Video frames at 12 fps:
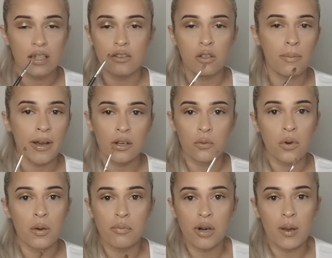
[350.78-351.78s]
No matter
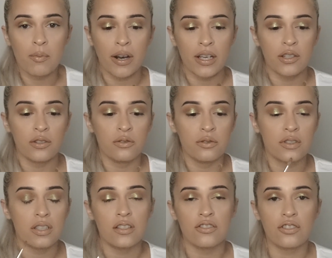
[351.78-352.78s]
what primer I
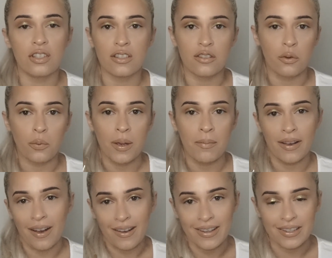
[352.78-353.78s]
use, it's just the way
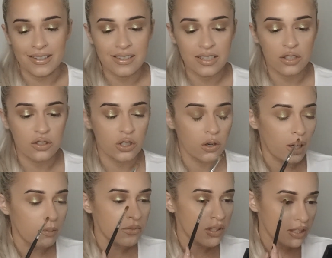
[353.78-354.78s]
my eye is. So
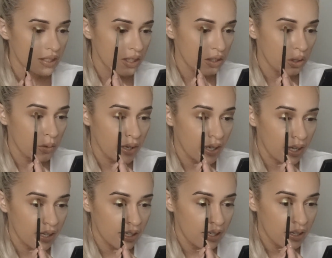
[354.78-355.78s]
I'm just going to go
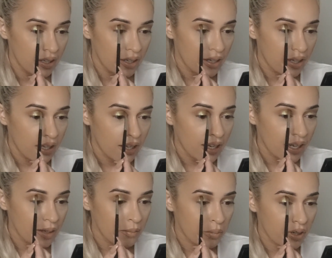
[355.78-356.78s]
ahead
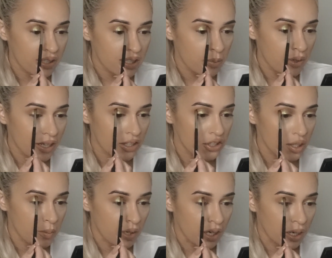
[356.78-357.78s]
and bring some of that
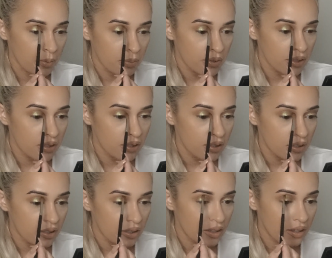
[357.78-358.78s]
shimmer up,
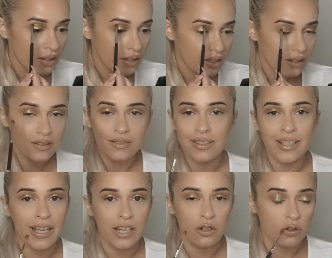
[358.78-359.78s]

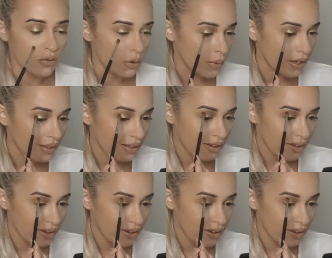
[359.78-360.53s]
get it over with.